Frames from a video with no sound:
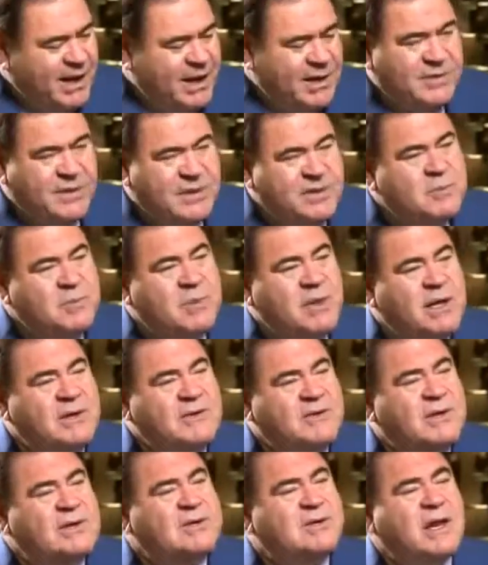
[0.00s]
make it this
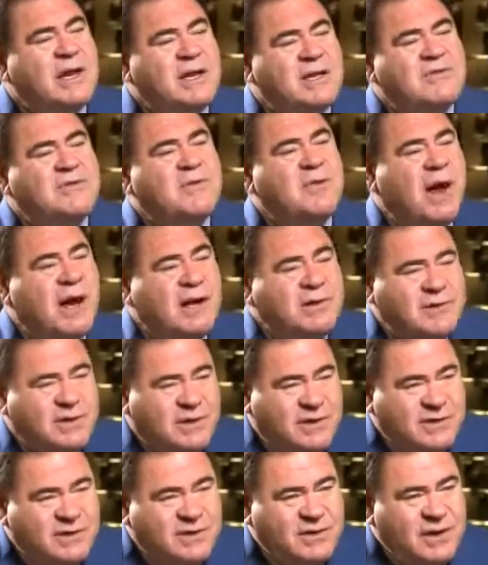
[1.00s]
place that stands for
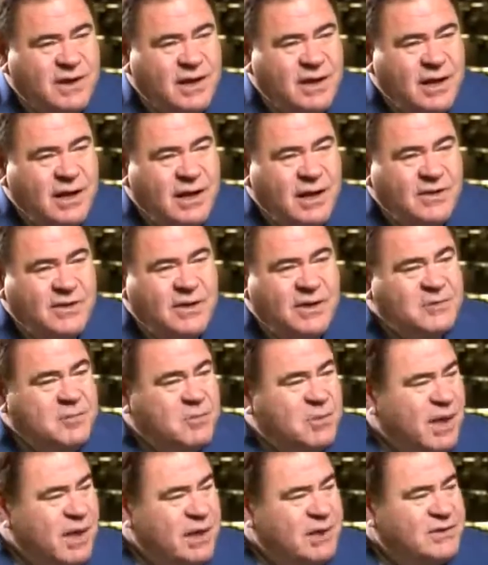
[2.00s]
excellence,
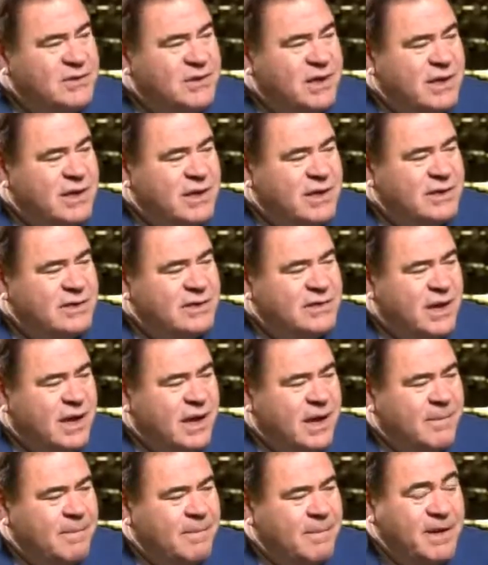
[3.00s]
this place that is
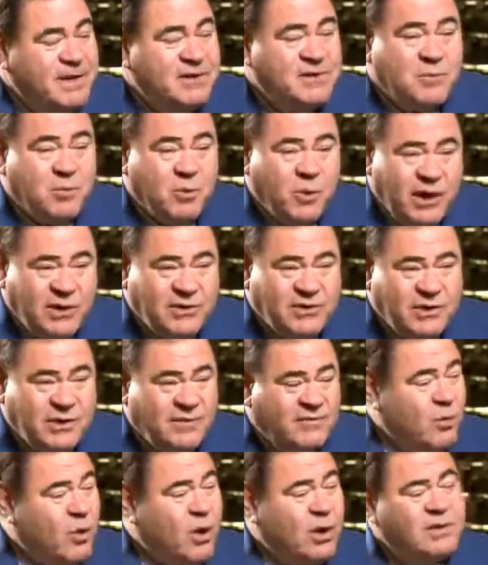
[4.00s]
uh,
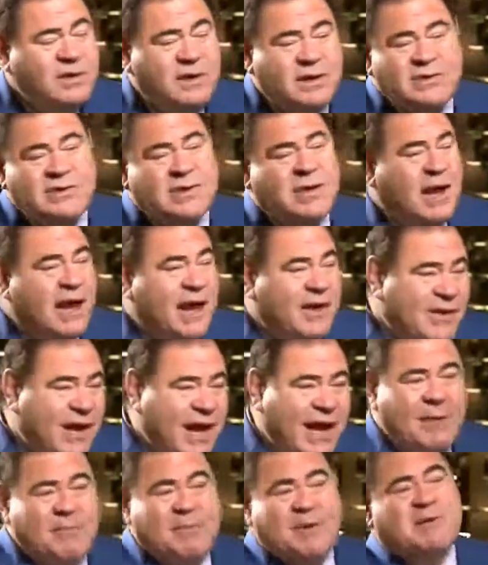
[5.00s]
inspiration. If Walt Disney had
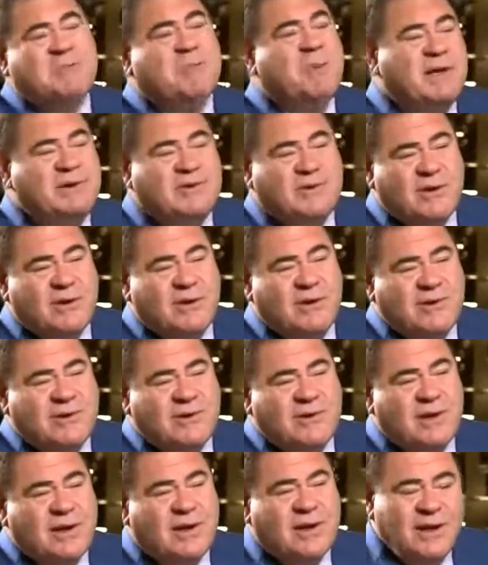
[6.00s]
the happiest place on
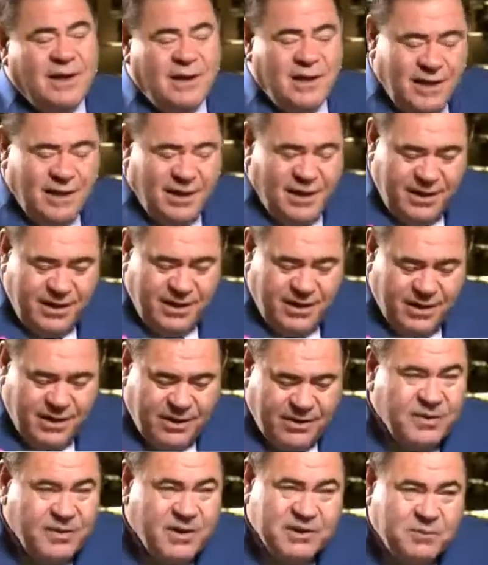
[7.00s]
earth, you
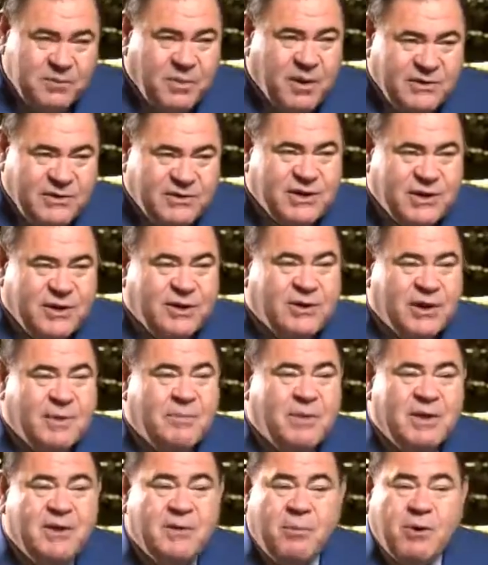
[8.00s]
know, this place here
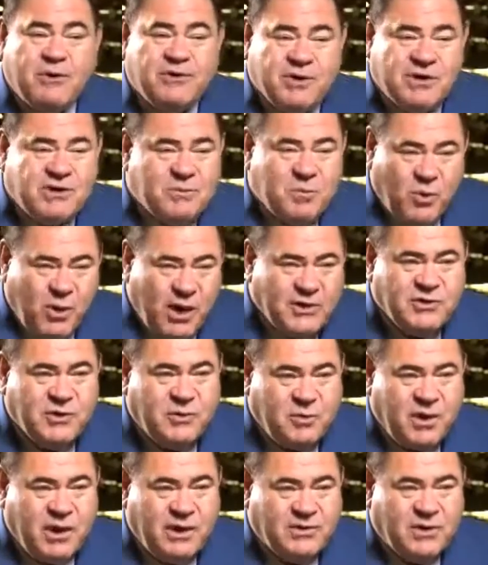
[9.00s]
could be the most
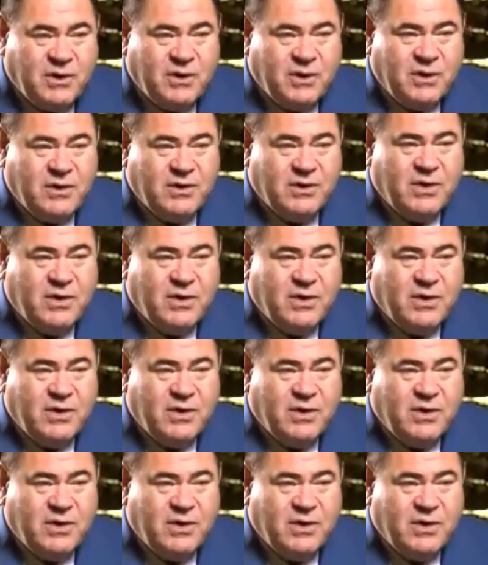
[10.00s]
inspirational place on